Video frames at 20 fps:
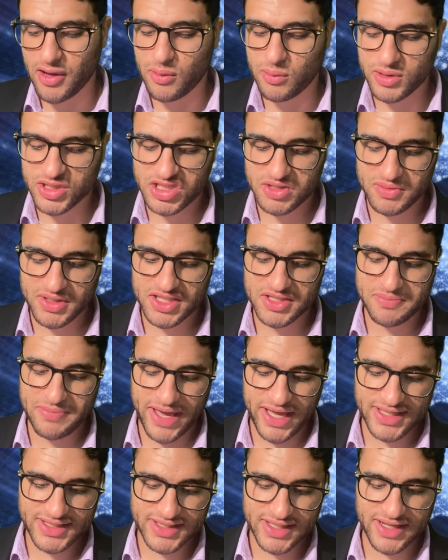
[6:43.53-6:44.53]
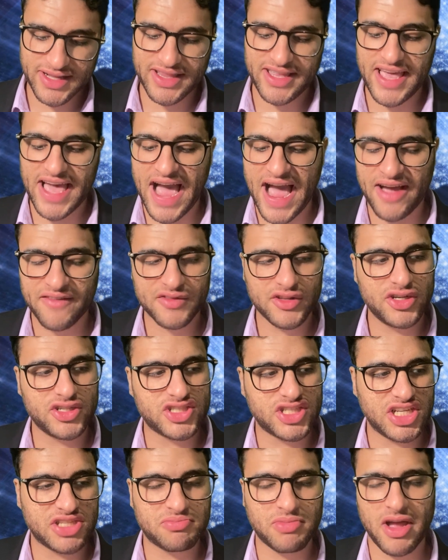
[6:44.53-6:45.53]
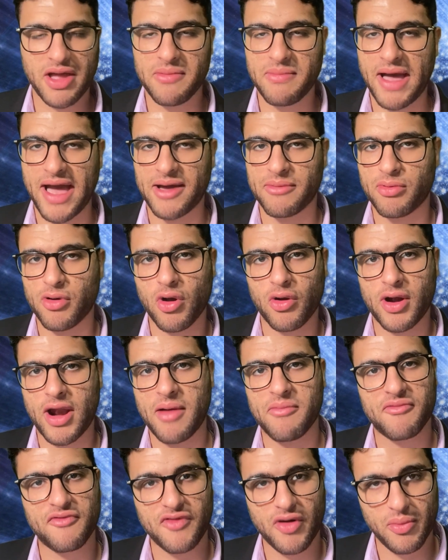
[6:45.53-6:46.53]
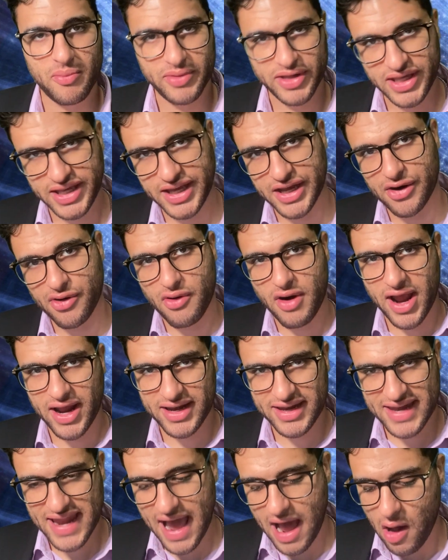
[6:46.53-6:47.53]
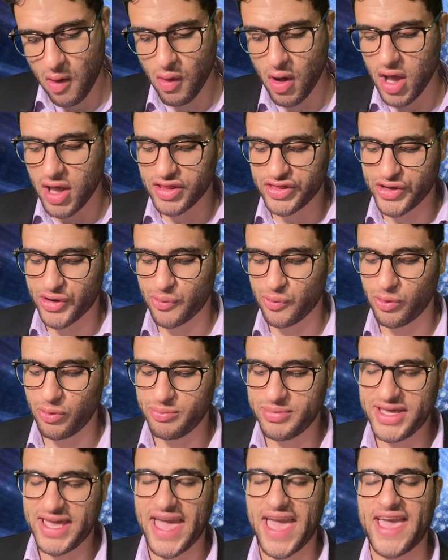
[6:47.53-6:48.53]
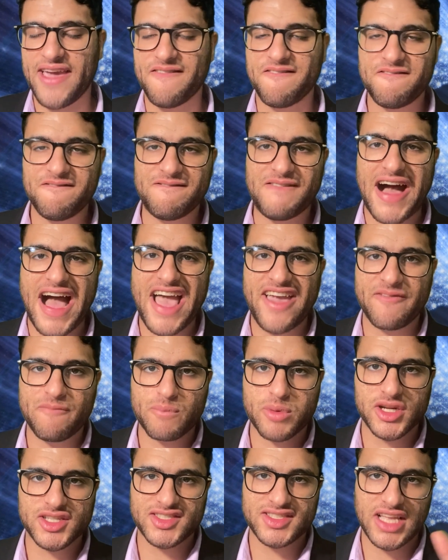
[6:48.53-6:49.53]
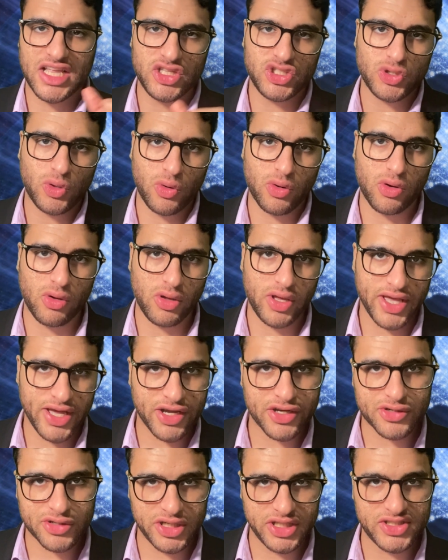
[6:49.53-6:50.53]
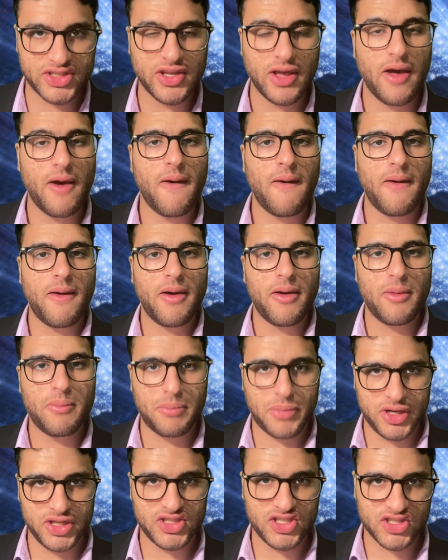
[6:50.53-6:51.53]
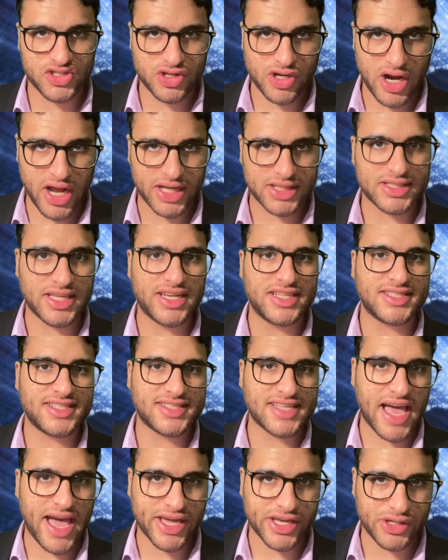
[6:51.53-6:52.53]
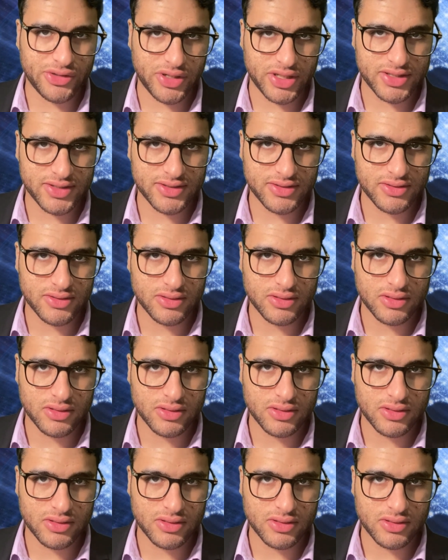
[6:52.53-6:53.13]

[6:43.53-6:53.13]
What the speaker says: which means basically after the shares buyback program from here right now, there will be a 5% total increase. But is this correct and is this accurate?